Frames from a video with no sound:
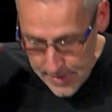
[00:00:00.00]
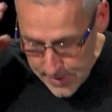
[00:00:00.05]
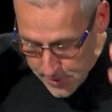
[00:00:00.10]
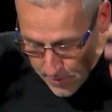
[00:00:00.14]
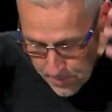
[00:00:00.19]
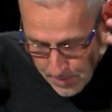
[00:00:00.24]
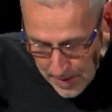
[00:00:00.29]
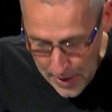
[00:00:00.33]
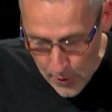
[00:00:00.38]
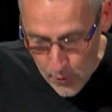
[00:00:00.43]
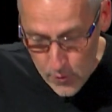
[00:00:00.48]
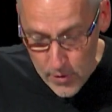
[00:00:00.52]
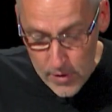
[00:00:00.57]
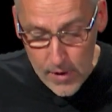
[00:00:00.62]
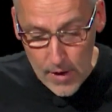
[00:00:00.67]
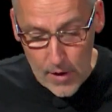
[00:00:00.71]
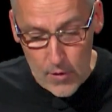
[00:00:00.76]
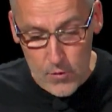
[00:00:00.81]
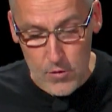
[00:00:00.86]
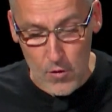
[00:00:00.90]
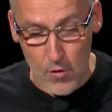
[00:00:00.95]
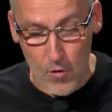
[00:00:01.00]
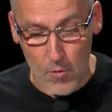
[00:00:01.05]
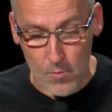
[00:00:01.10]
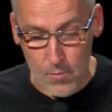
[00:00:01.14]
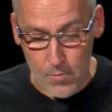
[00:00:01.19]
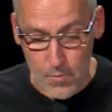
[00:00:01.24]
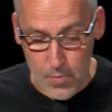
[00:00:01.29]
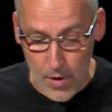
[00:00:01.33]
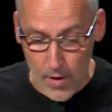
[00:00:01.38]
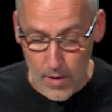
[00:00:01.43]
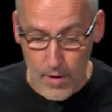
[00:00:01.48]
there's a battle that goes
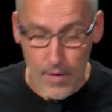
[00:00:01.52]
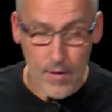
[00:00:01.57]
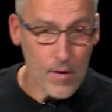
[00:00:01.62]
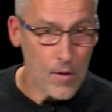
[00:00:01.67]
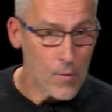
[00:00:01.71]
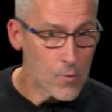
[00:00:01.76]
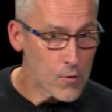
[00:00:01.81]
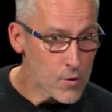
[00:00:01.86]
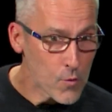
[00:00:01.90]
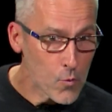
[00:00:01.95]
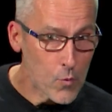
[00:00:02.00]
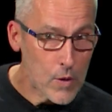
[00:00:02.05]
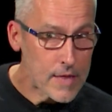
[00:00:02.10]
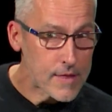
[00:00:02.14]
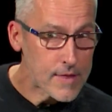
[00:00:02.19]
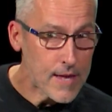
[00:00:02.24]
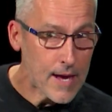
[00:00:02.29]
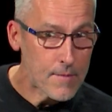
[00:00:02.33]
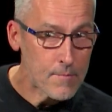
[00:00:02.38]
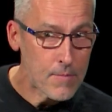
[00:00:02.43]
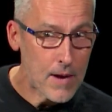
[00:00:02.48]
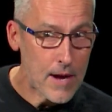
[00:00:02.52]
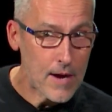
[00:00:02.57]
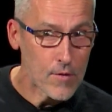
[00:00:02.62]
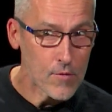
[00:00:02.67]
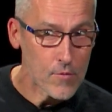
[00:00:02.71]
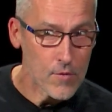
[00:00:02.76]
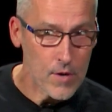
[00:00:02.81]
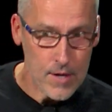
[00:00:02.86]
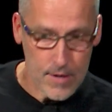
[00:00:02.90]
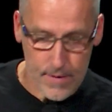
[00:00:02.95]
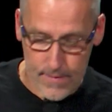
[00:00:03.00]
on, but I want to win that battle,
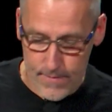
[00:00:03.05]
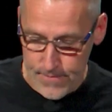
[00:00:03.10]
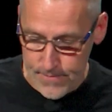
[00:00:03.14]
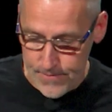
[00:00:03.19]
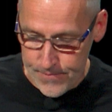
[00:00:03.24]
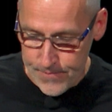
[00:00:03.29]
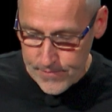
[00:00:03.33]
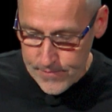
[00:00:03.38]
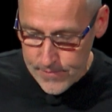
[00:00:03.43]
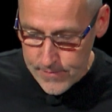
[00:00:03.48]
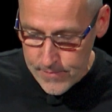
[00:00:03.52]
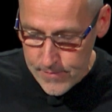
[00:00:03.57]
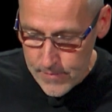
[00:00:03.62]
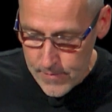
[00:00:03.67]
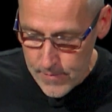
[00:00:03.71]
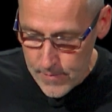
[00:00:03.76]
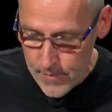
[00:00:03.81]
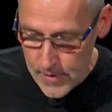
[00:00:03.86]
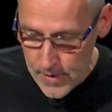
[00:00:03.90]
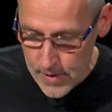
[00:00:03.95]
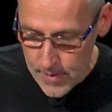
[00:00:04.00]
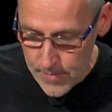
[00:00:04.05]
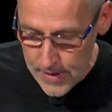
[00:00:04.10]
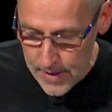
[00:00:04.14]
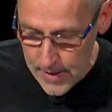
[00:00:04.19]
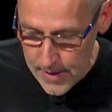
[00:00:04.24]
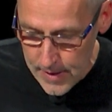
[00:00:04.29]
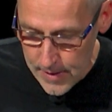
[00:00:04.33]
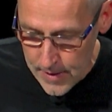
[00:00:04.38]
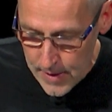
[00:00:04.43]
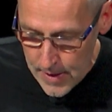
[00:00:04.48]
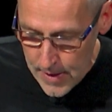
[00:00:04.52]
right? At the
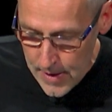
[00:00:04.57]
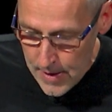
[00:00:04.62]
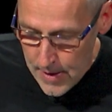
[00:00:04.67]
beginning.